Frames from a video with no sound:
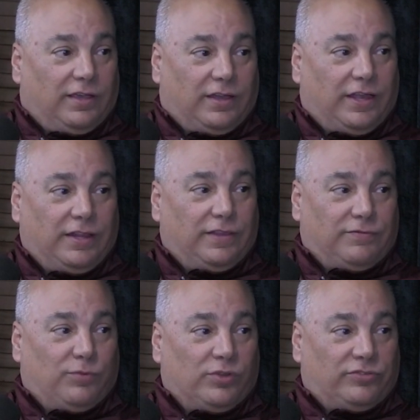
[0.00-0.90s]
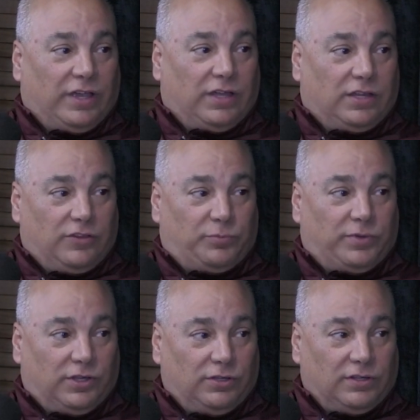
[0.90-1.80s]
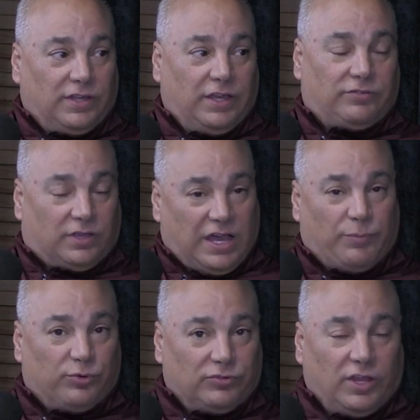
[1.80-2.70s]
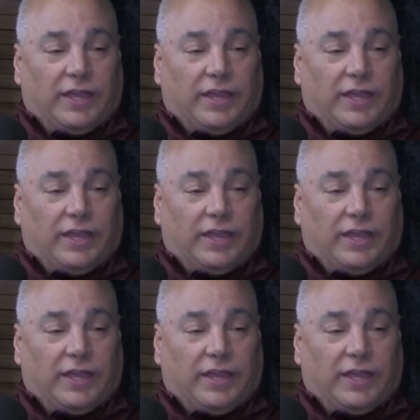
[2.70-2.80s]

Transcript: And I didn't think for 1 second. In this particular case, the cop was lying.